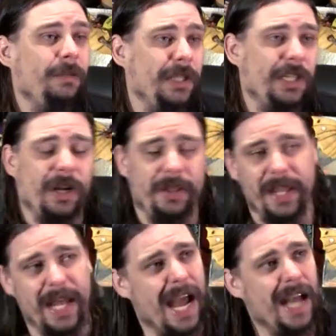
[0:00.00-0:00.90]
But you know, and
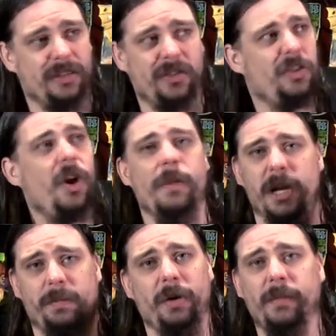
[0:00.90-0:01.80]
then it had so
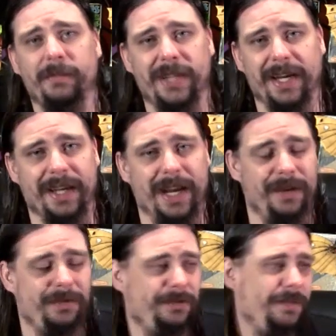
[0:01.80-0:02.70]
many problems. okay,
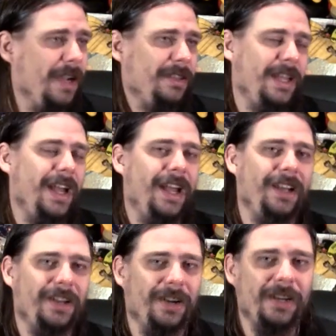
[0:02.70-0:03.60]
fuck
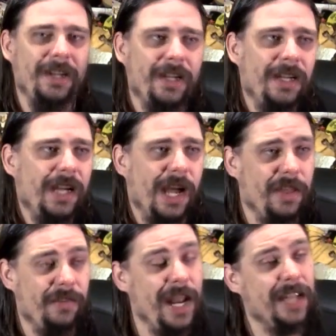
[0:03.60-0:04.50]
that. You know, and
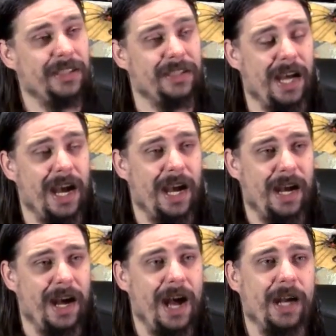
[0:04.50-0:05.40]
they've announced this
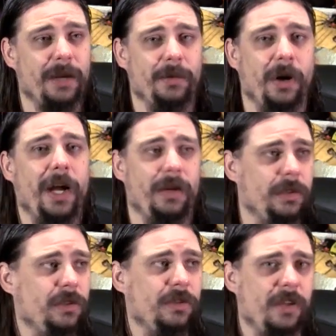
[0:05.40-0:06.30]
uh, Arkham Knight,
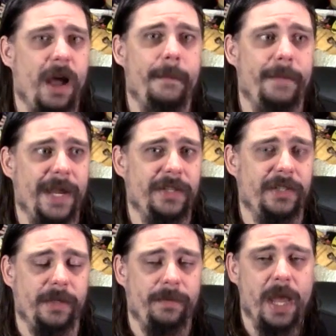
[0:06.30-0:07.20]
which looks
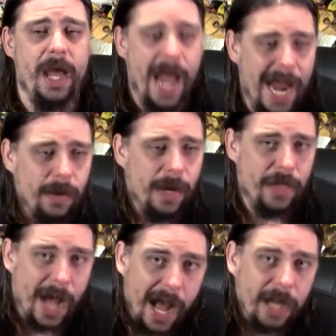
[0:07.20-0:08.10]
amazing. Anyway,
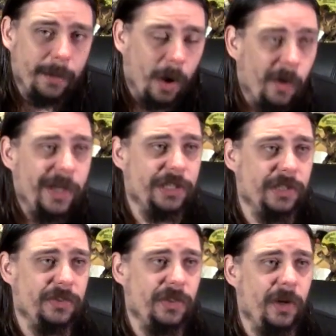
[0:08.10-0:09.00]
the Arkham
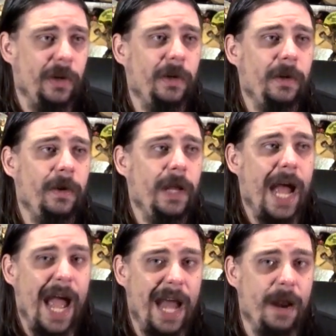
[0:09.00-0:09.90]
Origins though
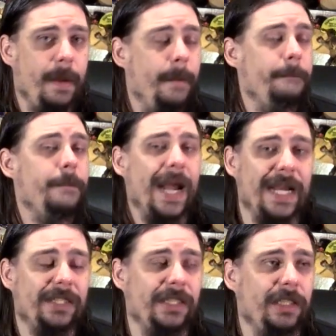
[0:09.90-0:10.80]
had an
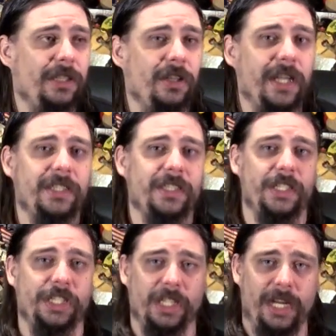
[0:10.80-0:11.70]
amazing collector's
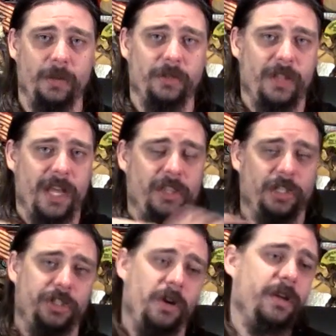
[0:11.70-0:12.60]
edition. It was like the
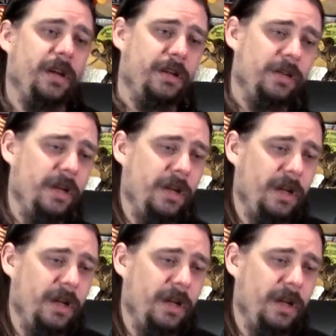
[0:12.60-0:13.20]
Joker,